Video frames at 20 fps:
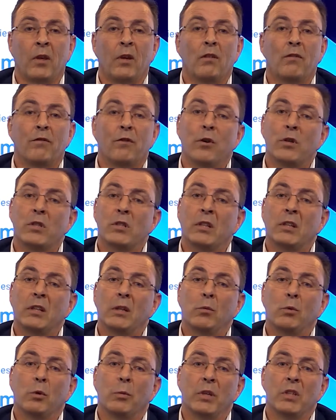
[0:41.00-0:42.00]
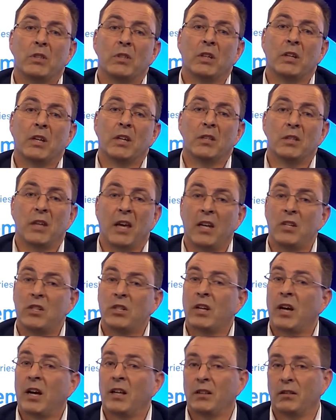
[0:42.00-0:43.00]
Firstly, we'll be seeking to
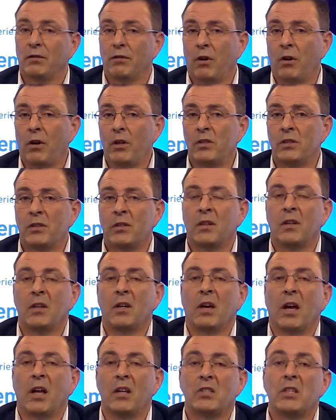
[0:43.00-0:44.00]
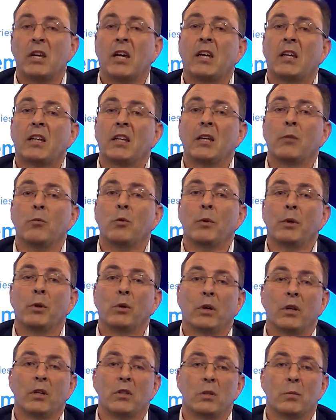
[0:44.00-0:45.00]
educate and advise. And secondly, we'll be
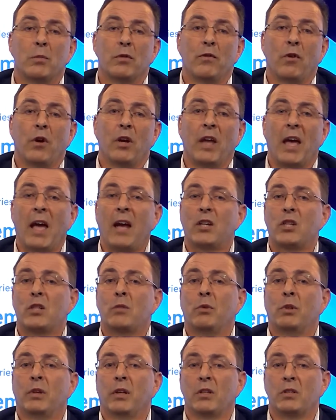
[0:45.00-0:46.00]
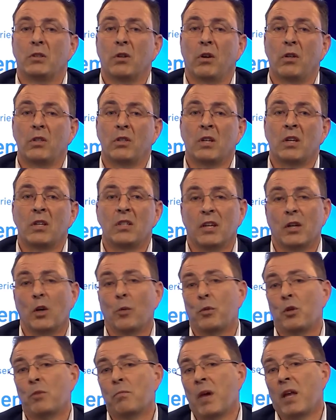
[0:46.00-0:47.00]
looking to provide actionable insights to
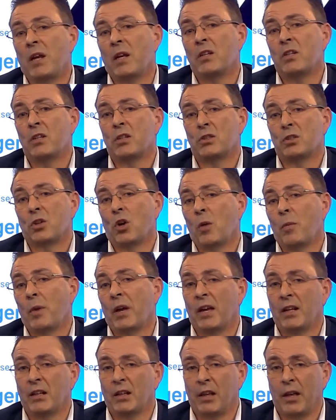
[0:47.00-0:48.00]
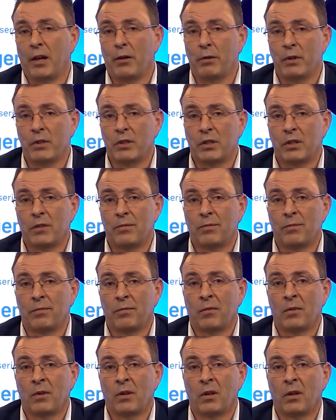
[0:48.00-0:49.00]
help you manage cyber and cloud risk.
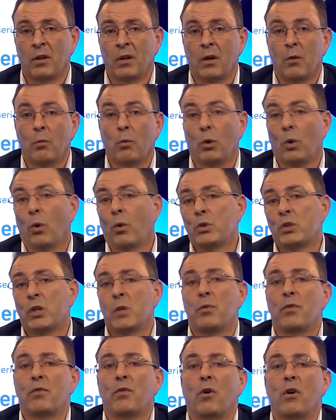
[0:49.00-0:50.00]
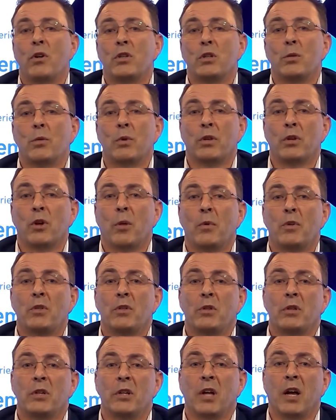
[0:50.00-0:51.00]
We'll also provide you with an
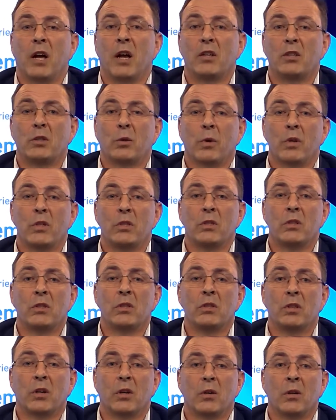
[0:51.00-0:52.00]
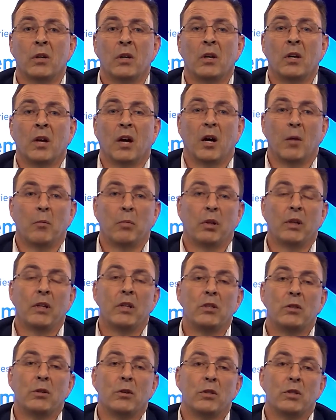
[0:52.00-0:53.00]
opportunity to ask questions, so
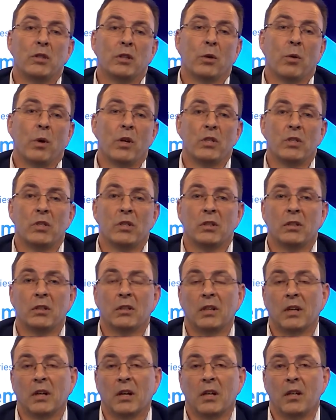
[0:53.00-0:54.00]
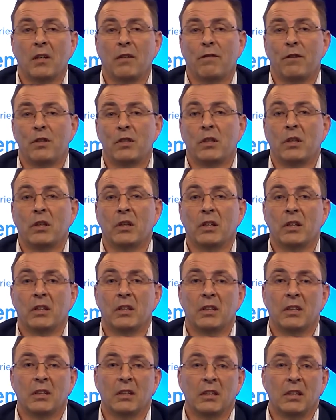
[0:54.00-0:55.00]
please use the question facility
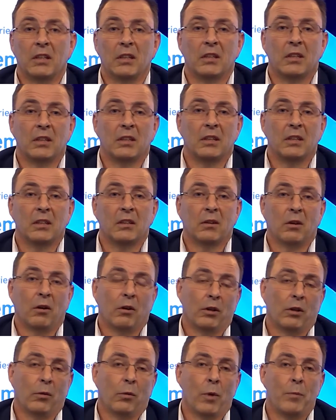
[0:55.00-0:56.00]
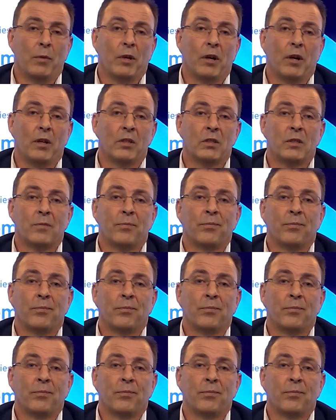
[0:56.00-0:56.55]
on the webcast.